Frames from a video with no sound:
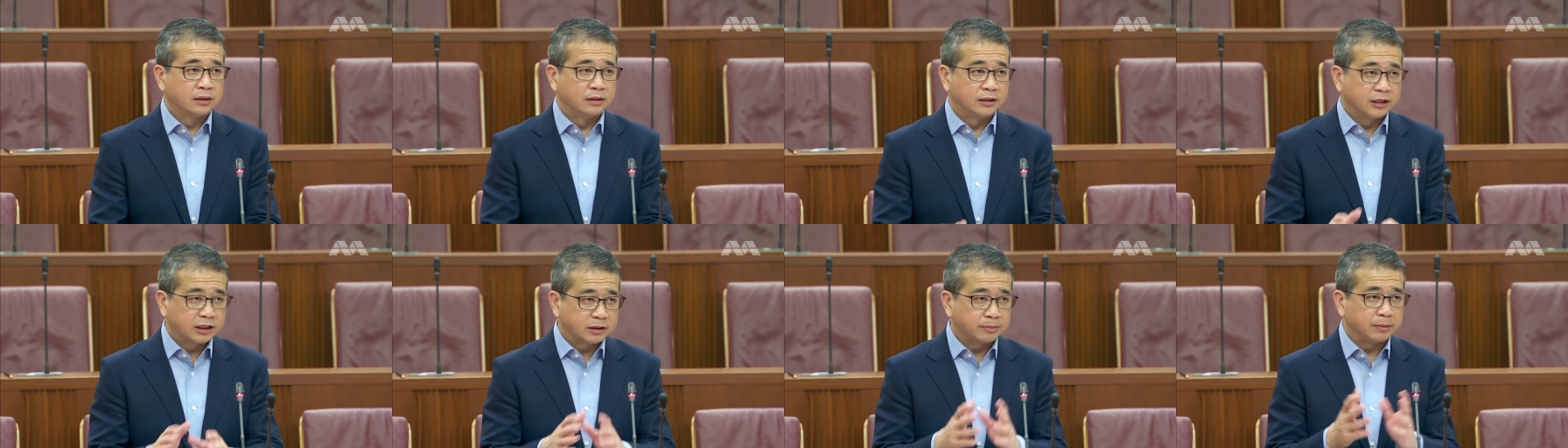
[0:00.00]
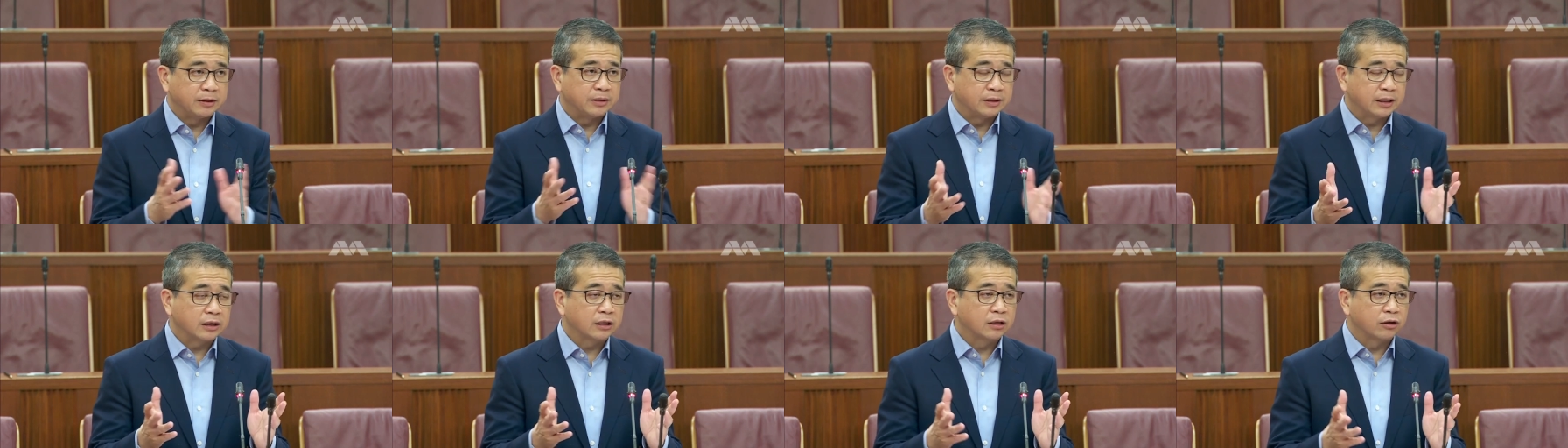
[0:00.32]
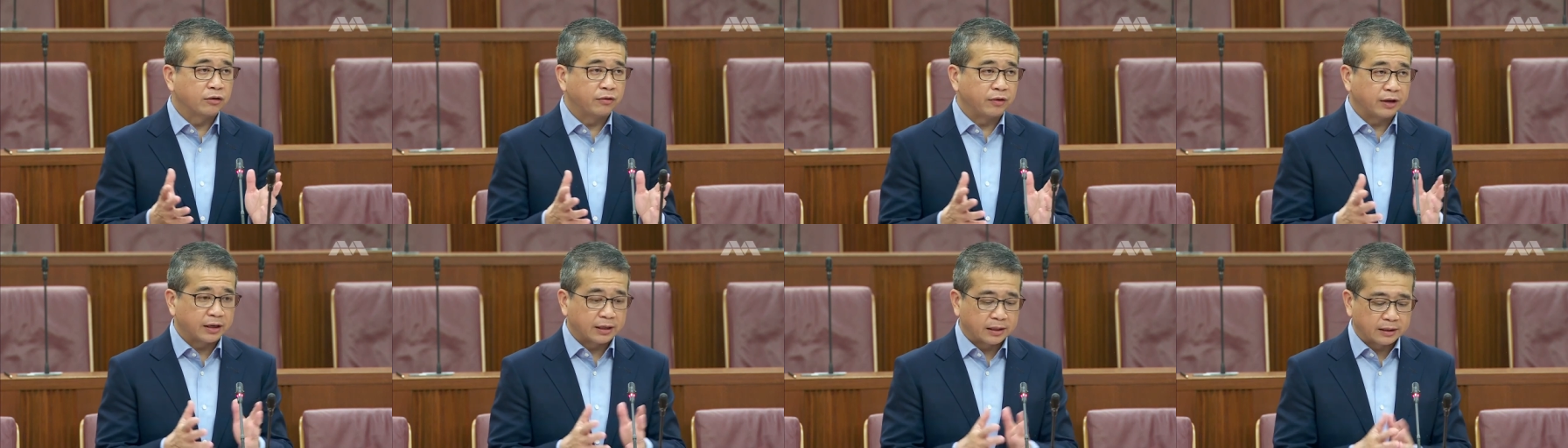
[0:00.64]
this may then
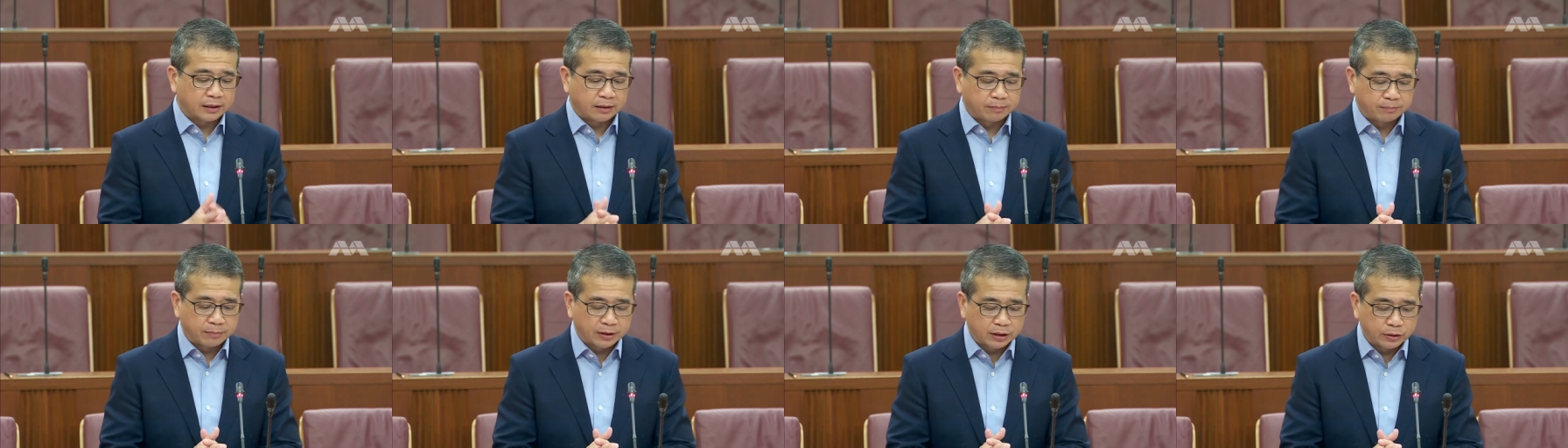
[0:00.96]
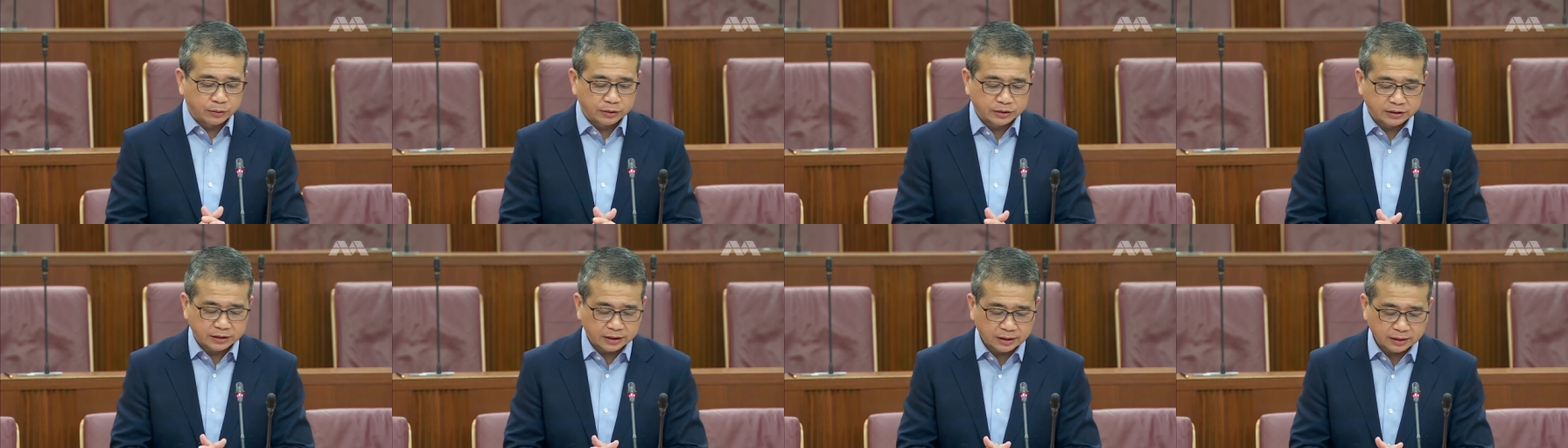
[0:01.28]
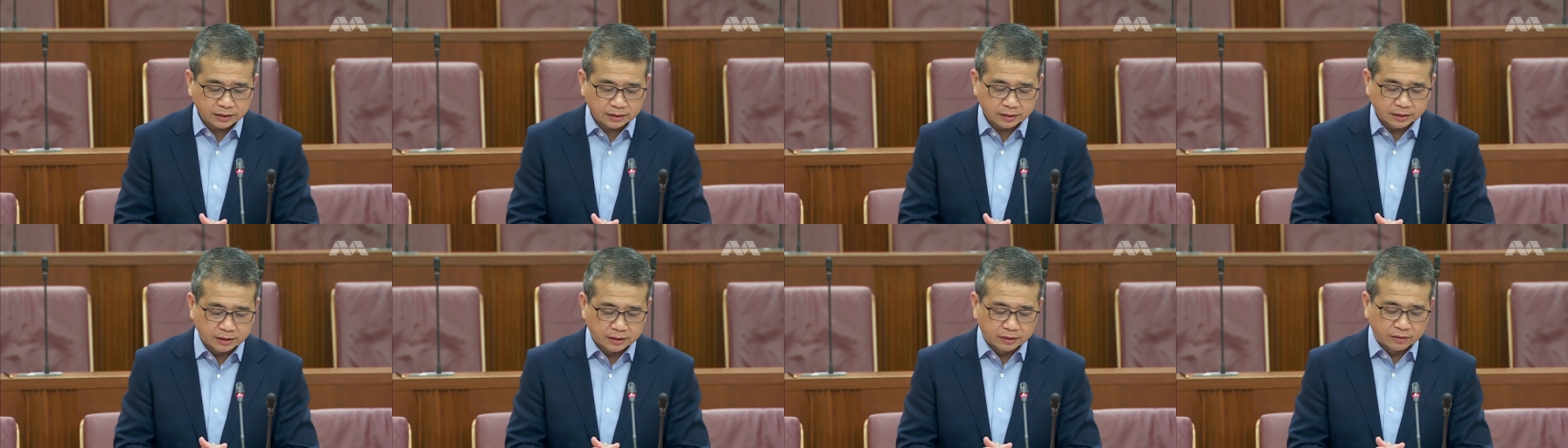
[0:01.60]
create an
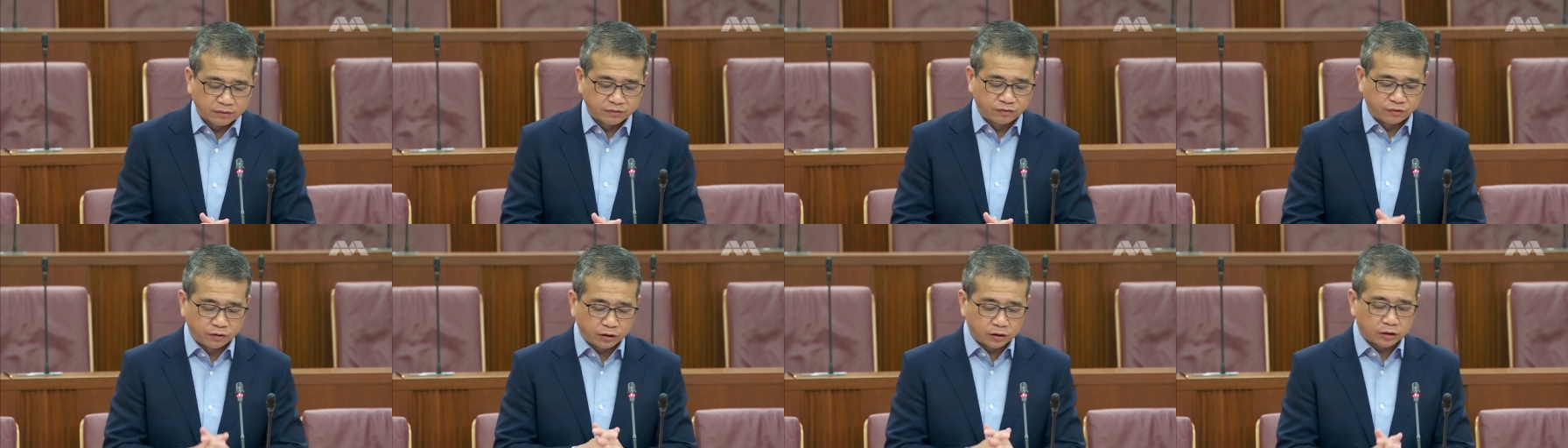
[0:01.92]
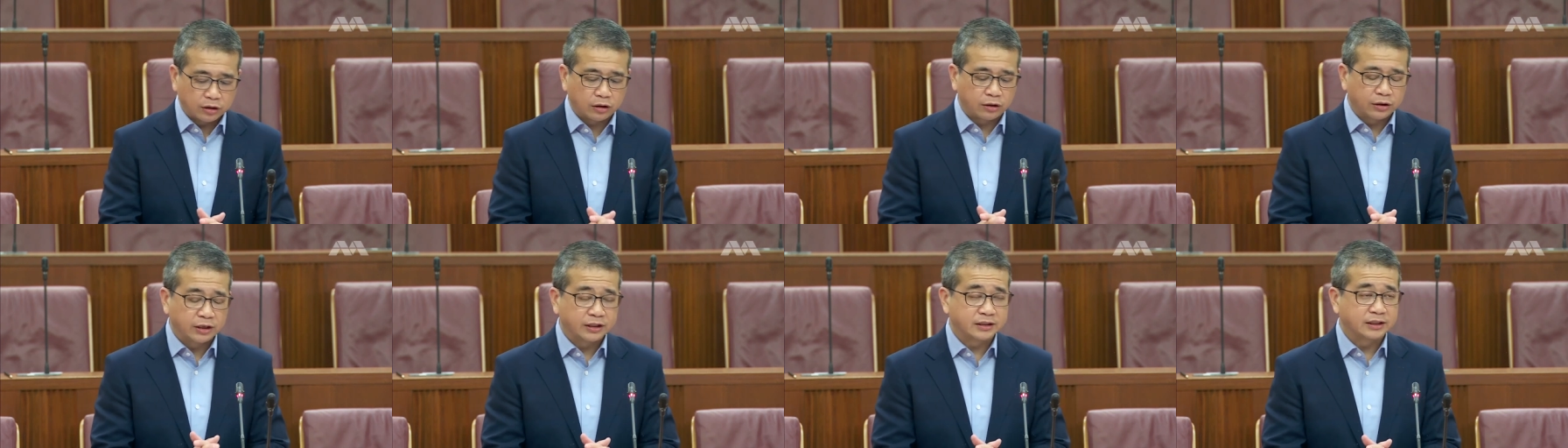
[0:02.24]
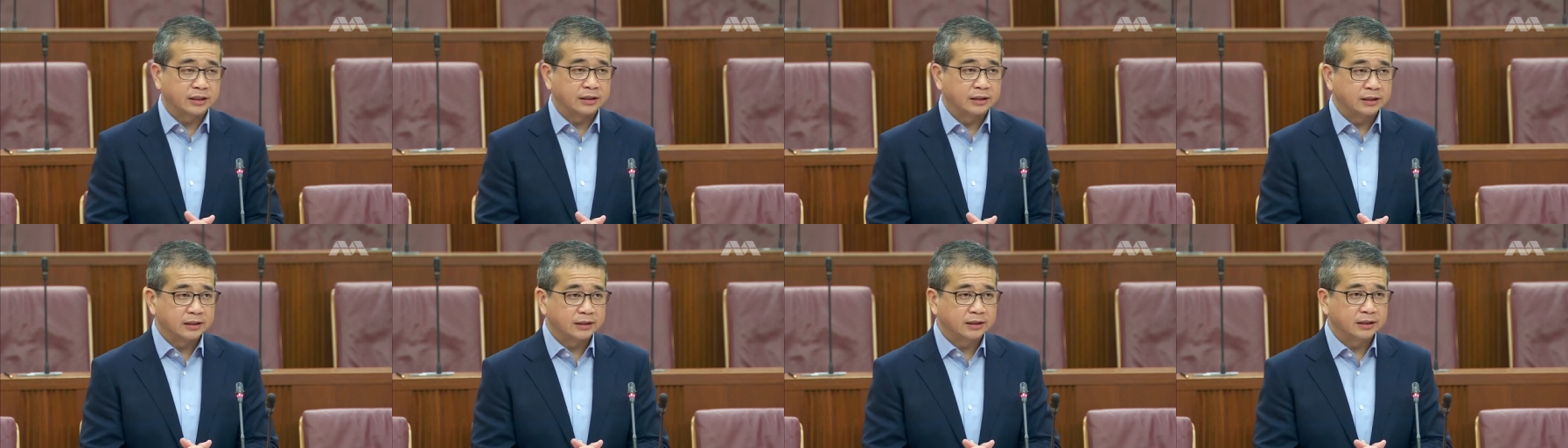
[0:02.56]
ambiguity for
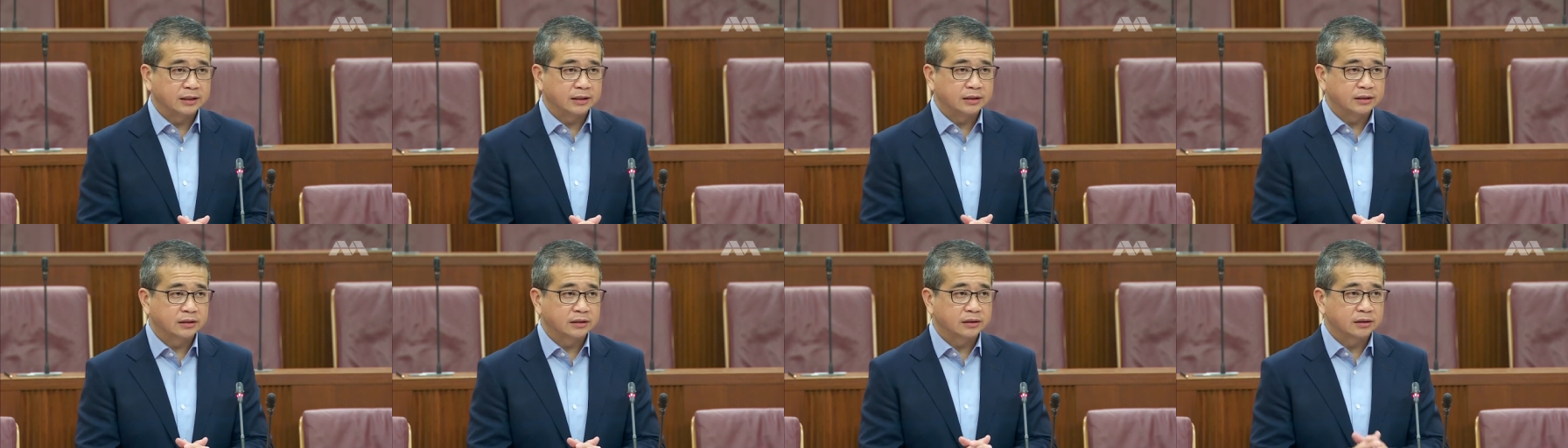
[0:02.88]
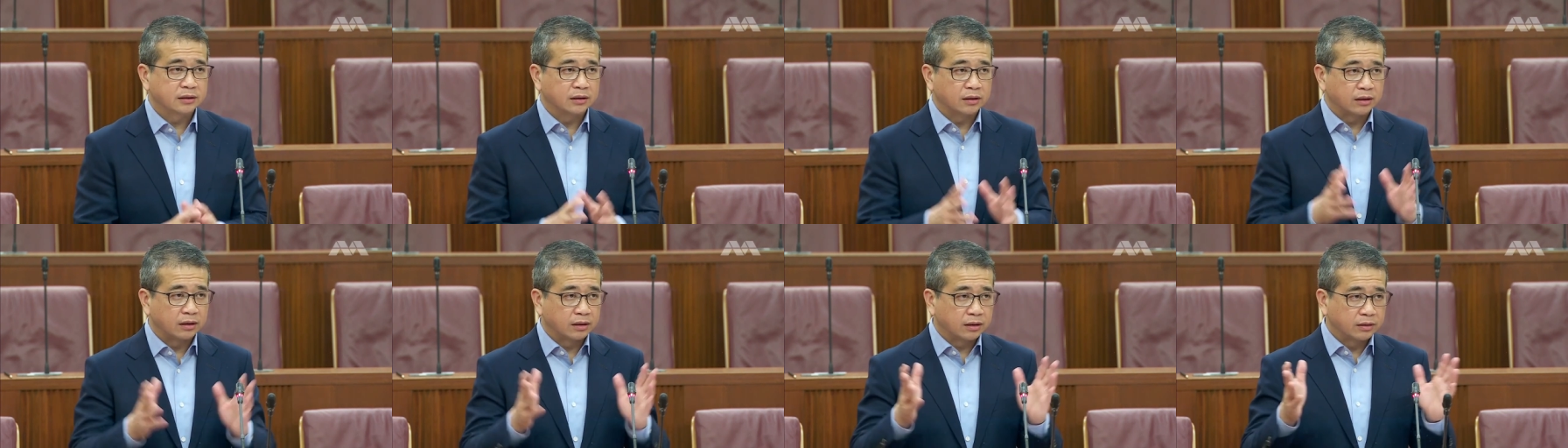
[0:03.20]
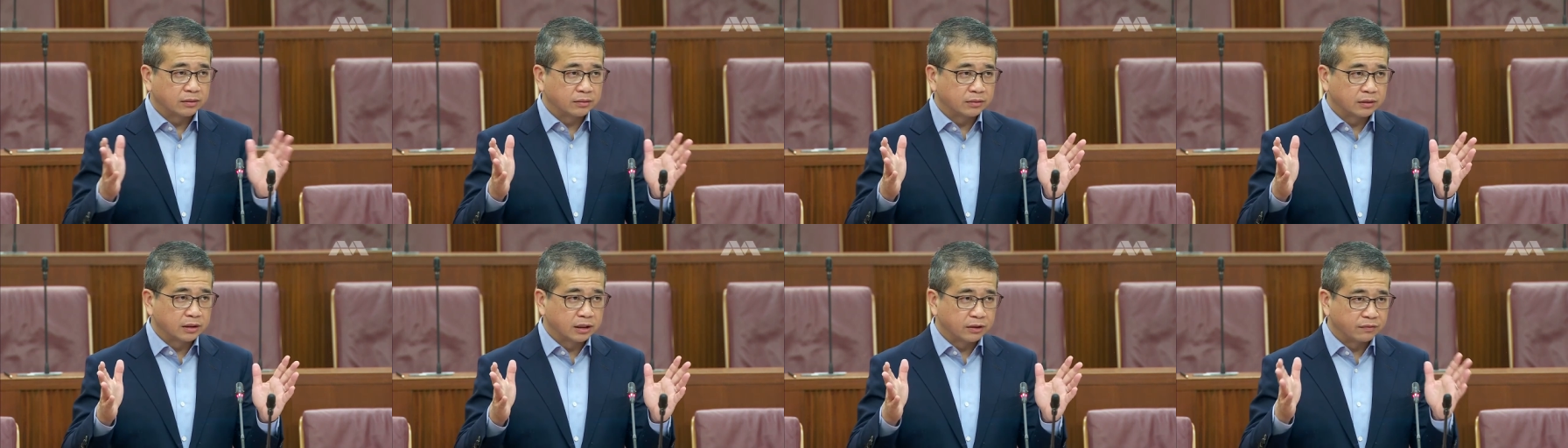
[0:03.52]
lawyers and litigants, uh,